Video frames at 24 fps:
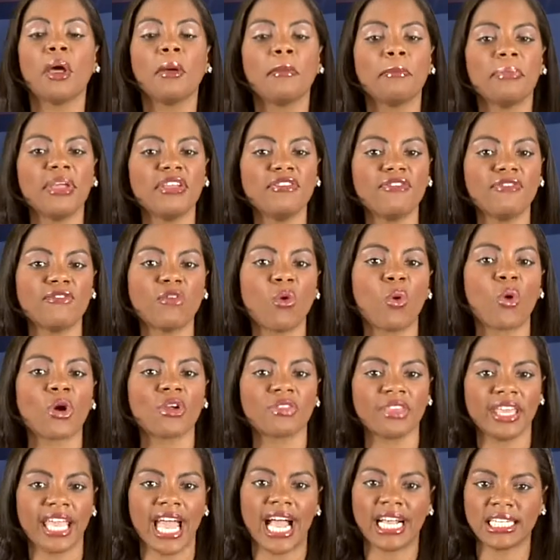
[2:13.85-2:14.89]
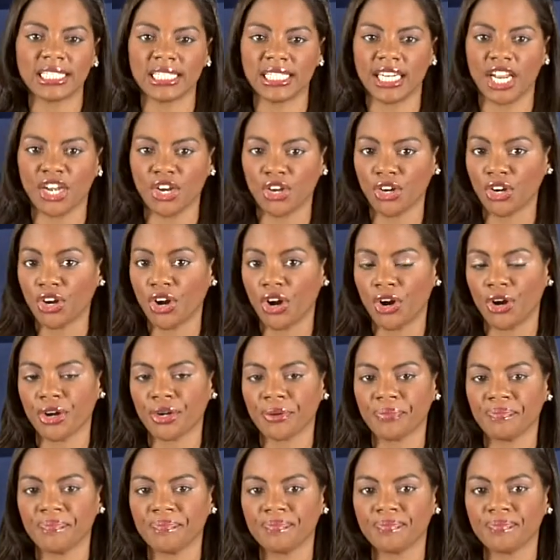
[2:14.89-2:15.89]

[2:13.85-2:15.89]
before the accident occurred.